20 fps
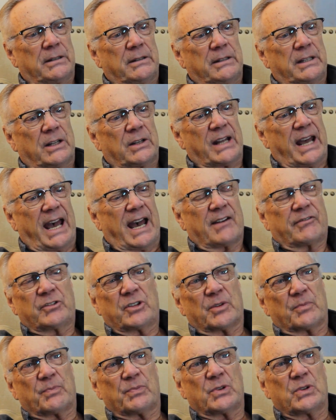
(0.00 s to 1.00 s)
that
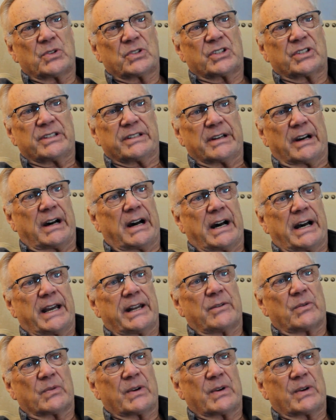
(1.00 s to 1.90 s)
after Bruce died,